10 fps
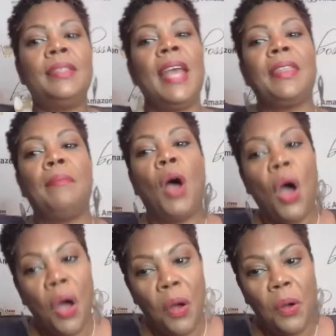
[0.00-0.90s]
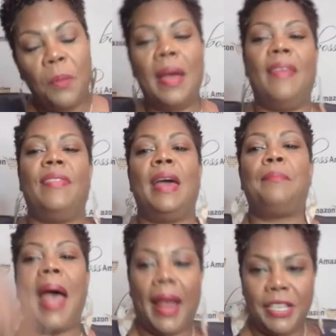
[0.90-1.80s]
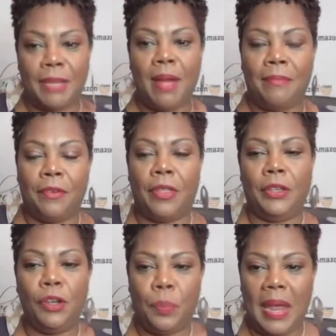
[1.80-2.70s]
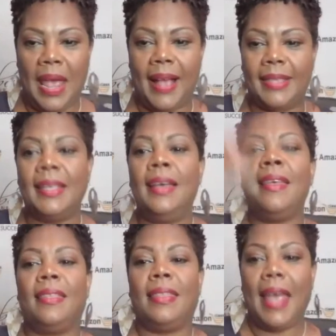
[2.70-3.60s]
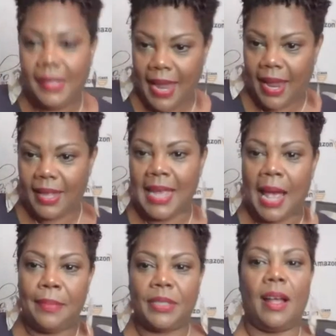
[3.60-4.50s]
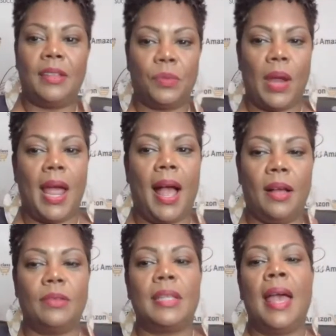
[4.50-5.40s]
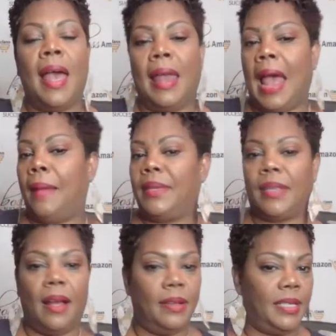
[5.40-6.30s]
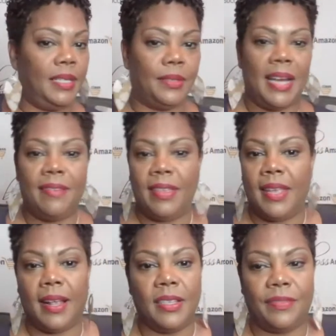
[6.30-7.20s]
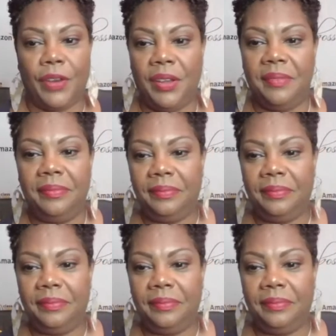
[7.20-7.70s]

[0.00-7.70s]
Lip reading: take them home and then package them up for the UPS. They take it to Amazon's warehouse and Amazon deals with everything else for you.